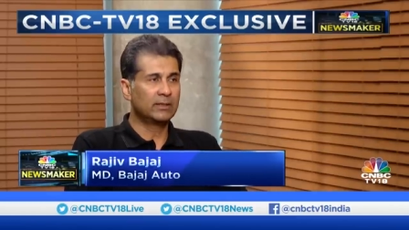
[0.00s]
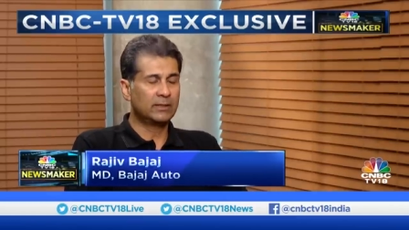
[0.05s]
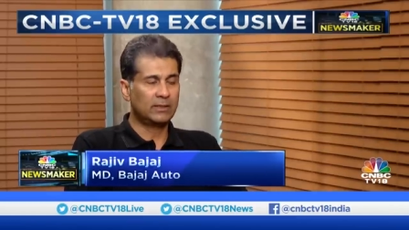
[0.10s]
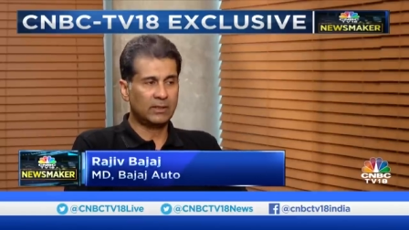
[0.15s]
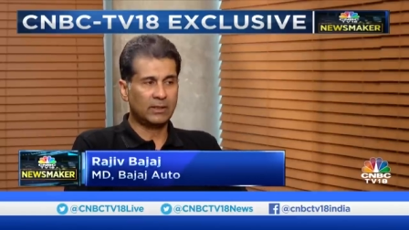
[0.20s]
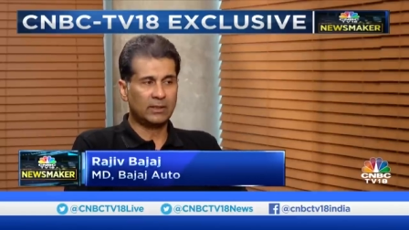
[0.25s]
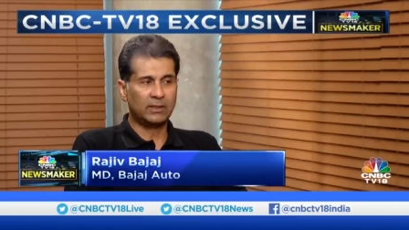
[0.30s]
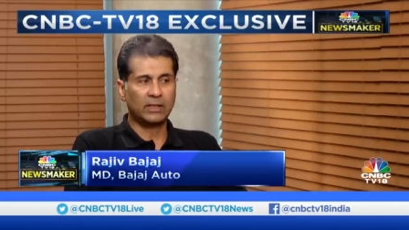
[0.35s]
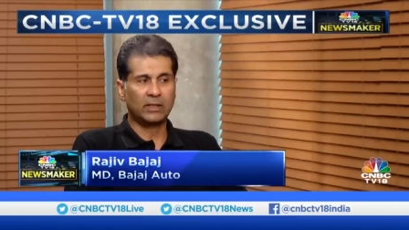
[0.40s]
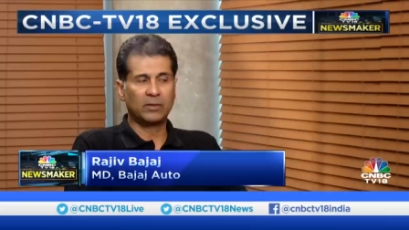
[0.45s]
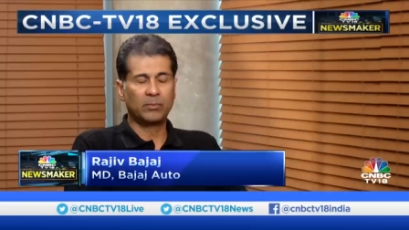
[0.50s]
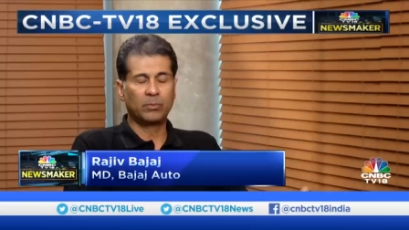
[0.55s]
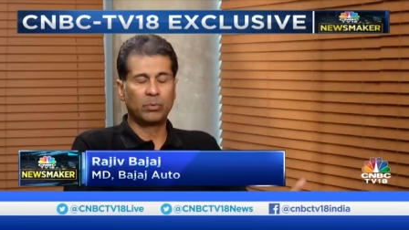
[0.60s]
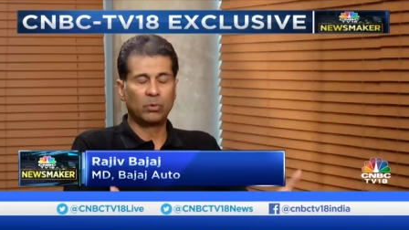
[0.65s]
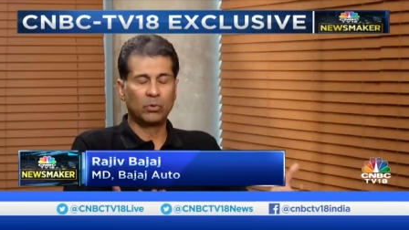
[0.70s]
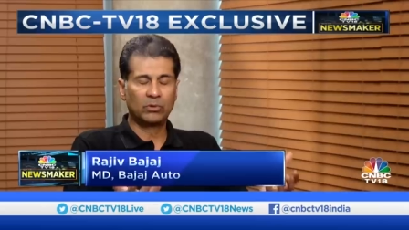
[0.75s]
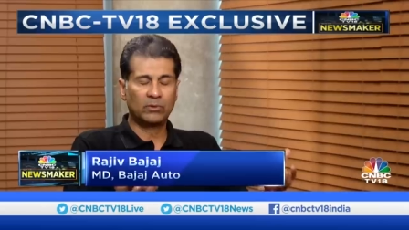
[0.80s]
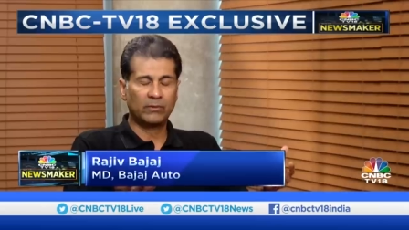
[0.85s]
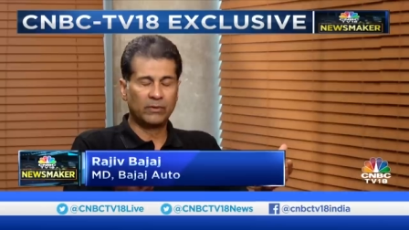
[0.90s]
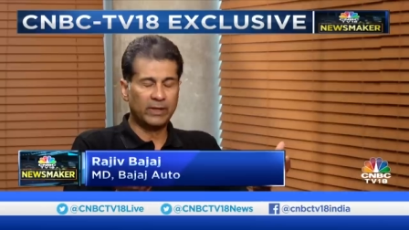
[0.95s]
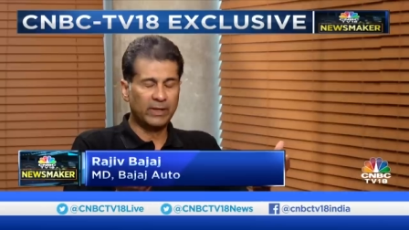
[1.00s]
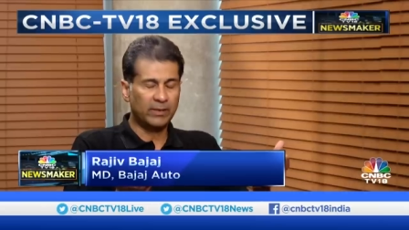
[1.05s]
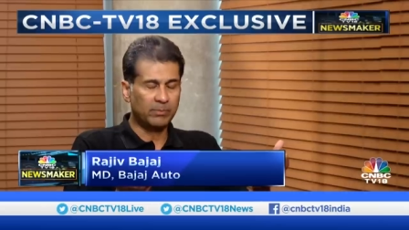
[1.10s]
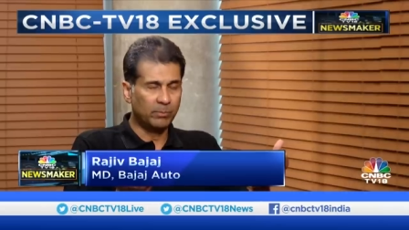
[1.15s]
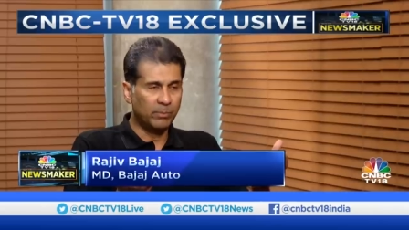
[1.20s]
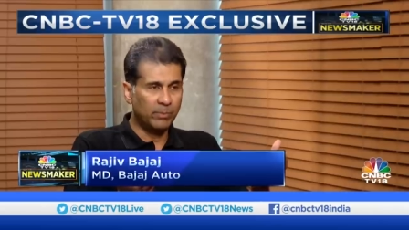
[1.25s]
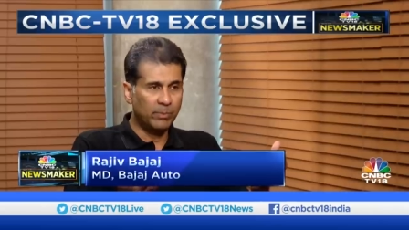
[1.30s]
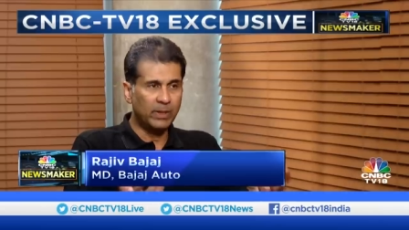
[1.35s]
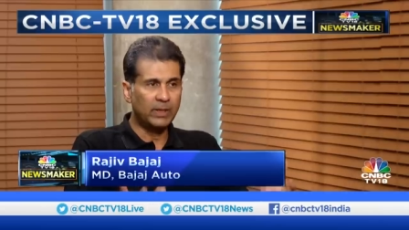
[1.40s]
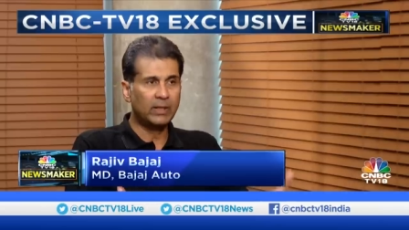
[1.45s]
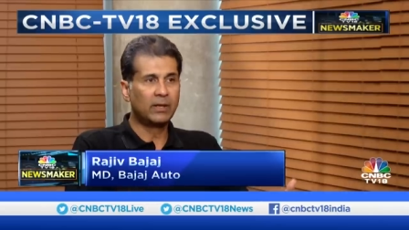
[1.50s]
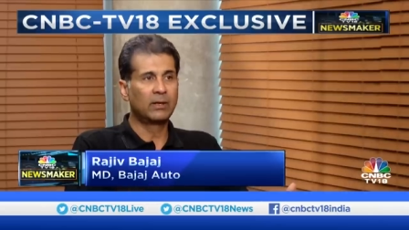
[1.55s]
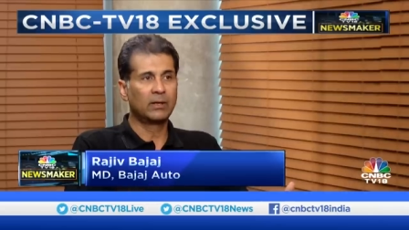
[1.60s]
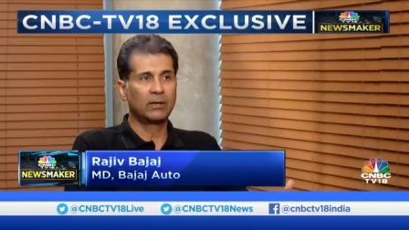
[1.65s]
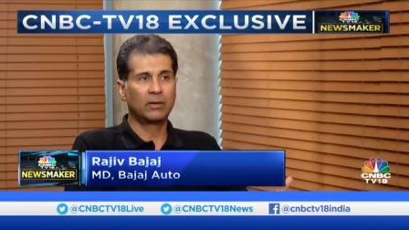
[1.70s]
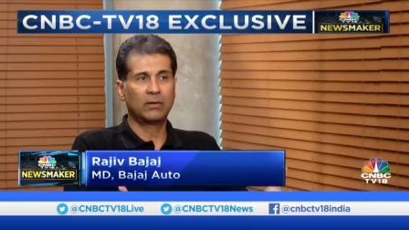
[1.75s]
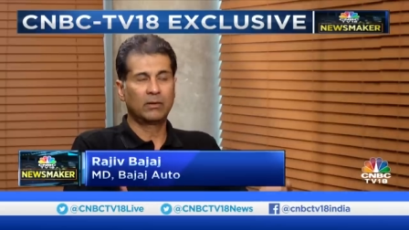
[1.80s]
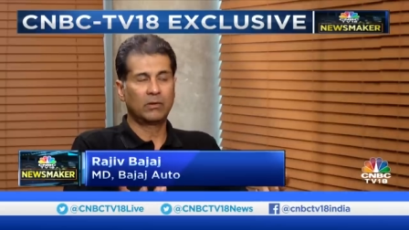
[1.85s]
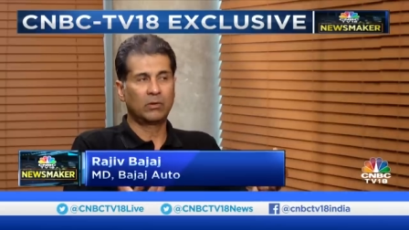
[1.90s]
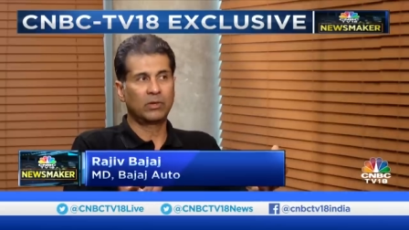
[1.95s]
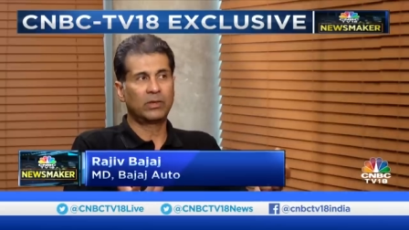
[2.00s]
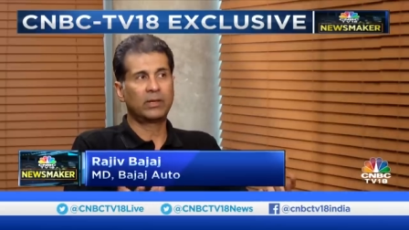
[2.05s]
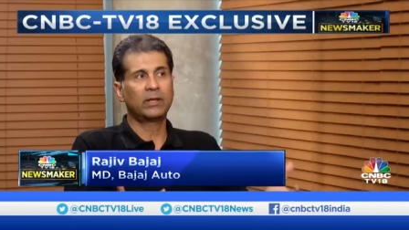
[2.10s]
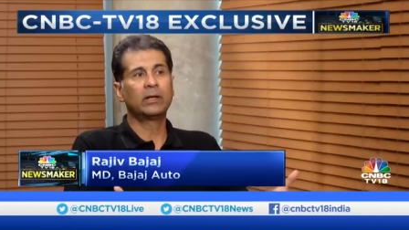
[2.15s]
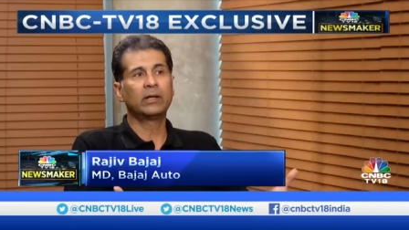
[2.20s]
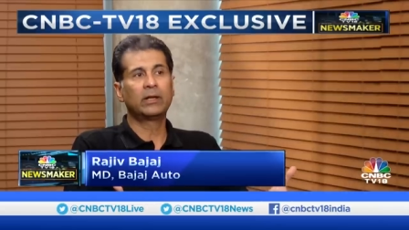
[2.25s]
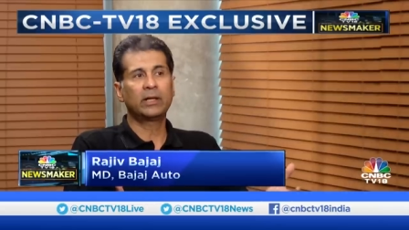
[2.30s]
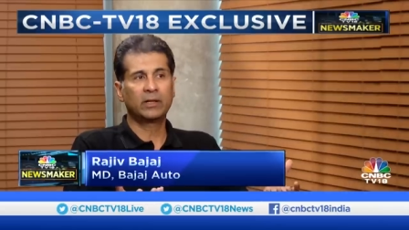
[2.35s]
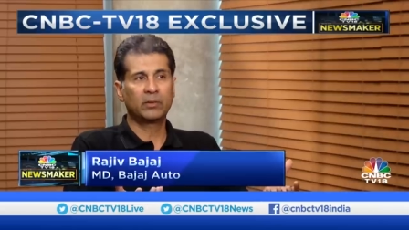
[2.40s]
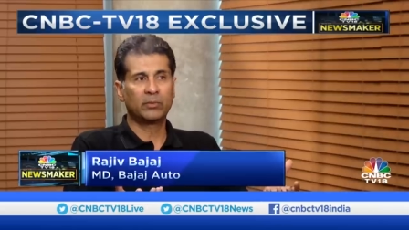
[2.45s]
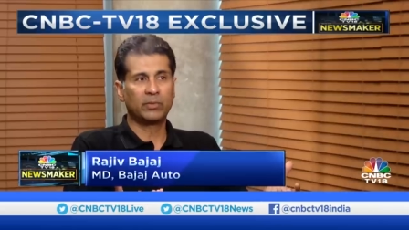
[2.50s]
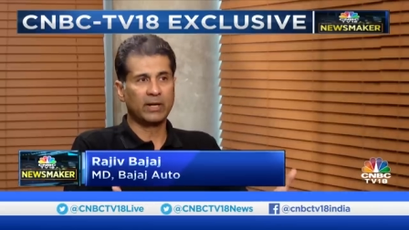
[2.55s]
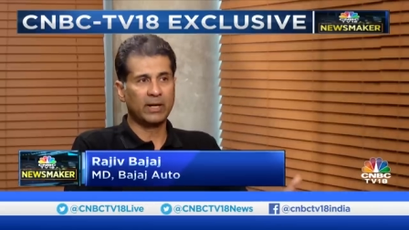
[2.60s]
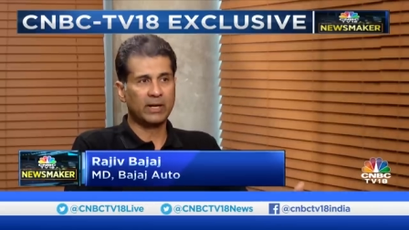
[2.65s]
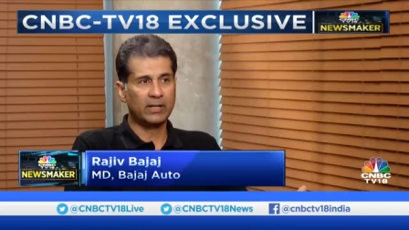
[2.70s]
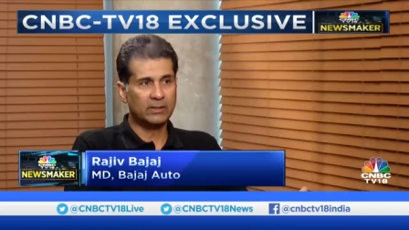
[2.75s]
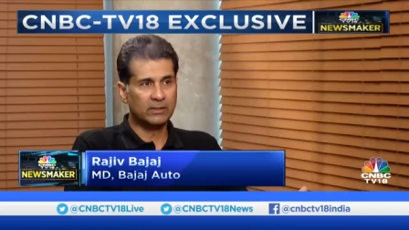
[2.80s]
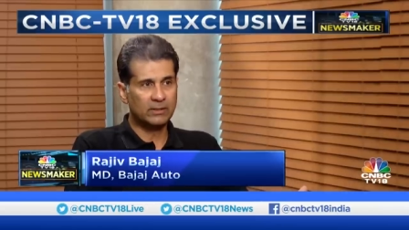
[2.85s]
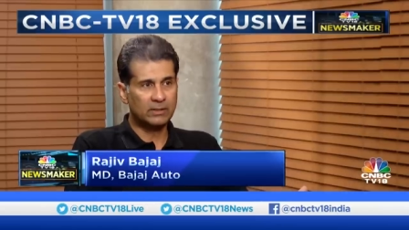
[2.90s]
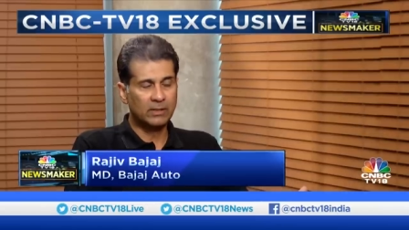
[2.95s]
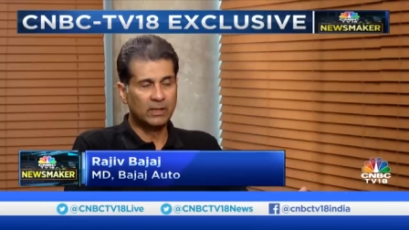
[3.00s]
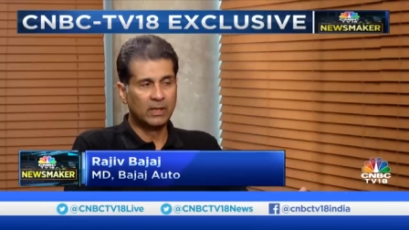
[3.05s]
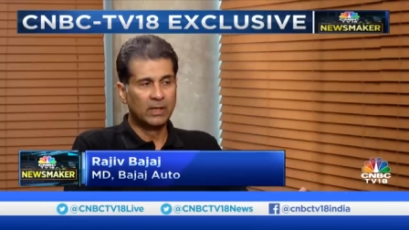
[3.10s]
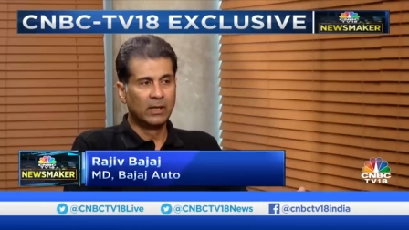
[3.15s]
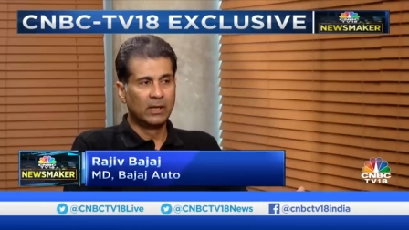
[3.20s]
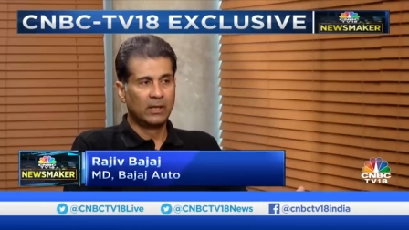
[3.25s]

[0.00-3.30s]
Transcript: is that they are both very big authentic brands,